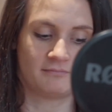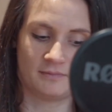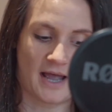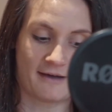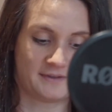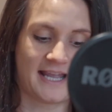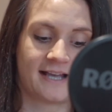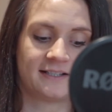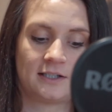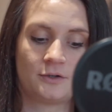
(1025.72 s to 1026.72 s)
have
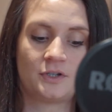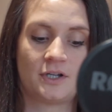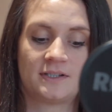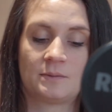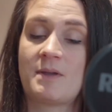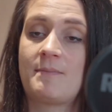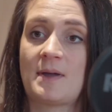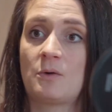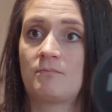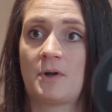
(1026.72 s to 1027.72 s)
tech solutions, and we
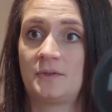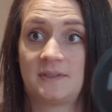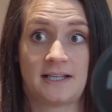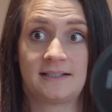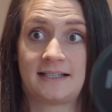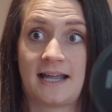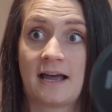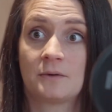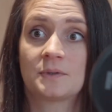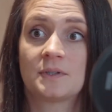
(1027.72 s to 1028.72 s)
build most things
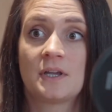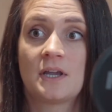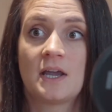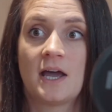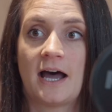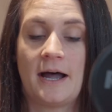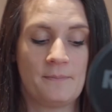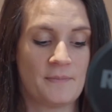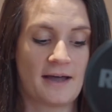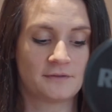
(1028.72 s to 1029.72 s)
in-house.
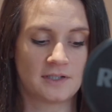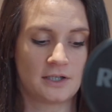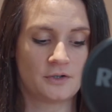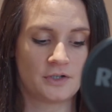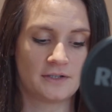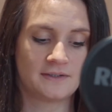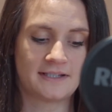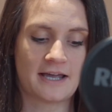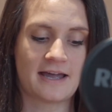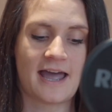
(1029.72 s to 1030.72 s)
Have solutions
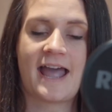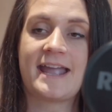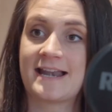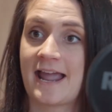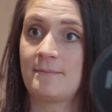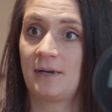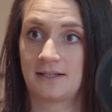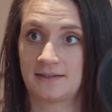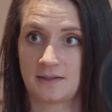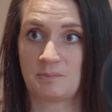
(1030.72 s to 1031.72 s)
that enable
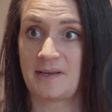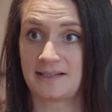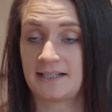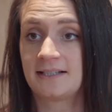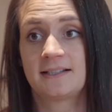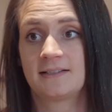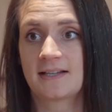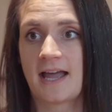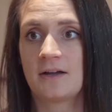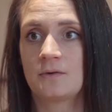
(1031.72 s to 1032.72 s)
us as a business to
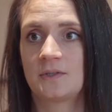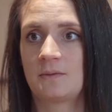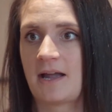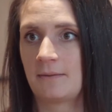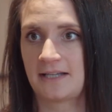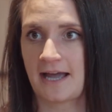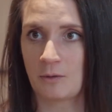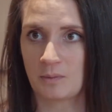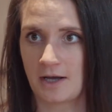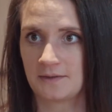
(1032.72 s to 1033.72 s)
scale, so be able to
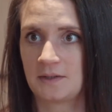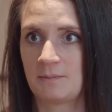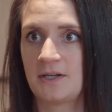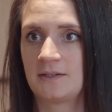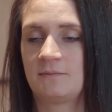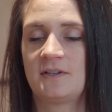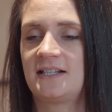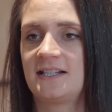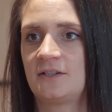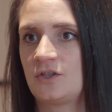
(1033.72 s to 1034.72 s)
help customers. And
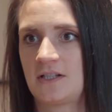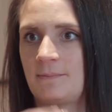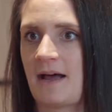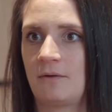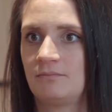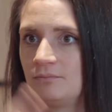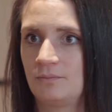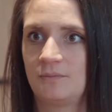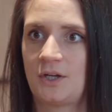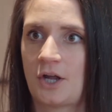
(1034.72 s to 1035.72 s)
this isn't just about
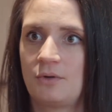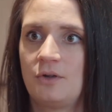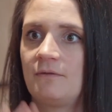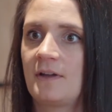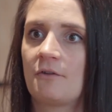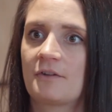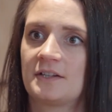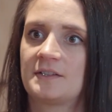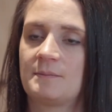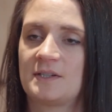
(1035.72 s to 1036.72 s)
hoofing off
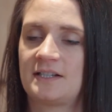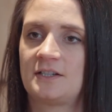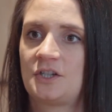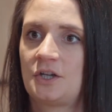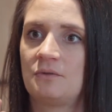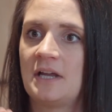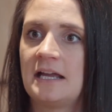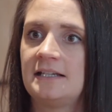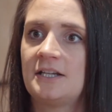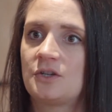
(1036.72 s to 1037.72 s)
customers into
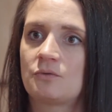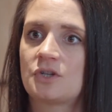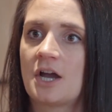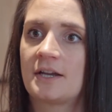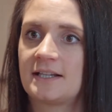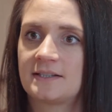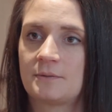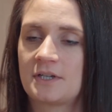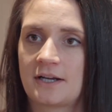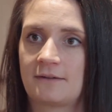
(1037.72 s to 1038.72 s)
digital journeys so
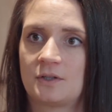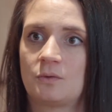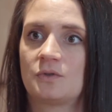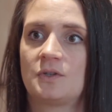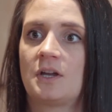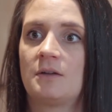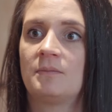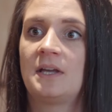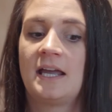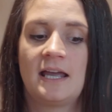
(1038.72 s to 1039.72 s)
we don't have to talk to
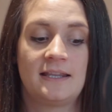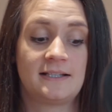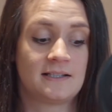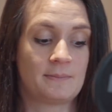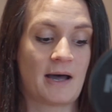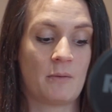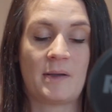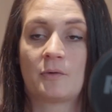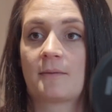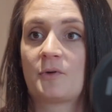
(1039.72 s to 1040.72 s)
them. This is about
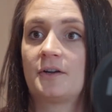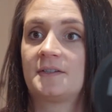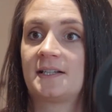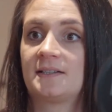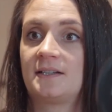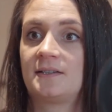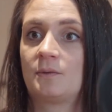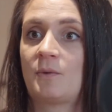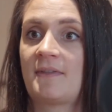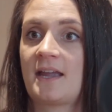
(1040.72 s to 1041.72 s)
building processes, so
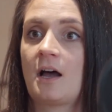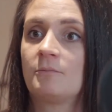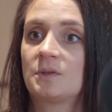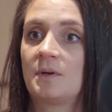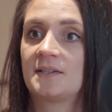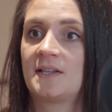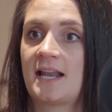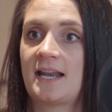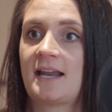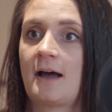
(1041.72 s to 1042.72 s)
when they come to us and they
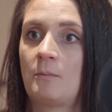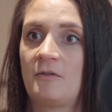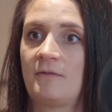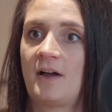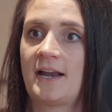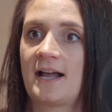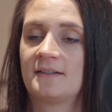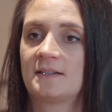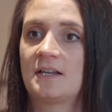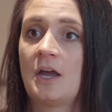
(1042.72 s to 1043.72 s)
need help for
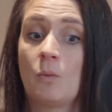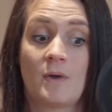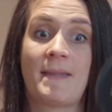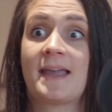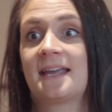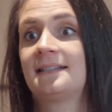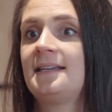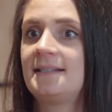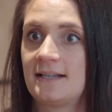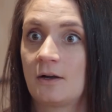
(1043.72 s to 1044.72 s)
finance, we make it as
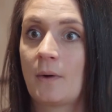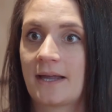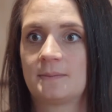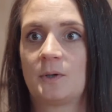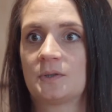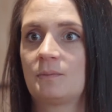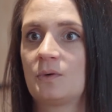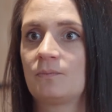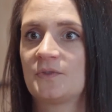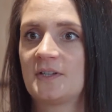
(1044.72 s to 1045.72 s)
easy and quick as
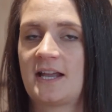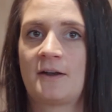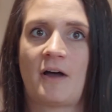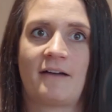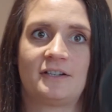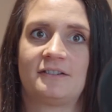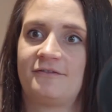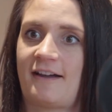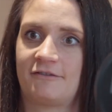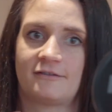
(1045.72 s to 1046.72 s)
possible, so they're not having to
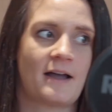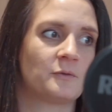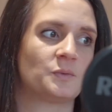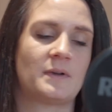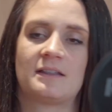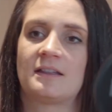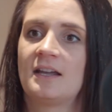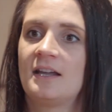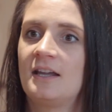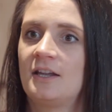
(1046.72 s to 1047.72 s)
faff around with
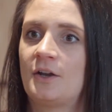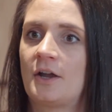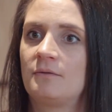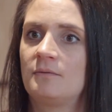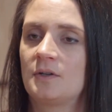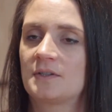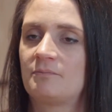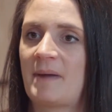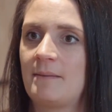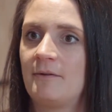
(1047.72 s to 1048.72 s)
lots of
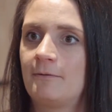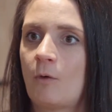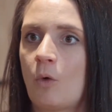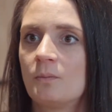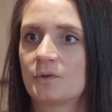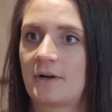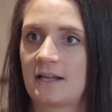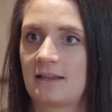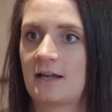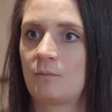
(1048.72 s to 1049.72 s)
paper forms or
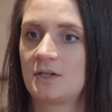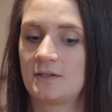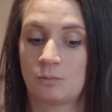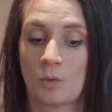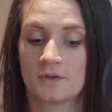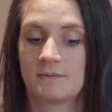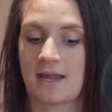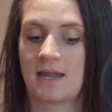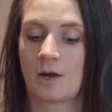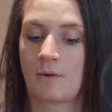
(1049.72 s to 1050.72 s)
anything. We just want to
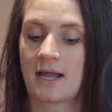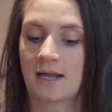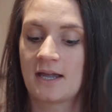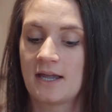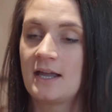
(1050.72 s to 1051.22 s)
make it quick.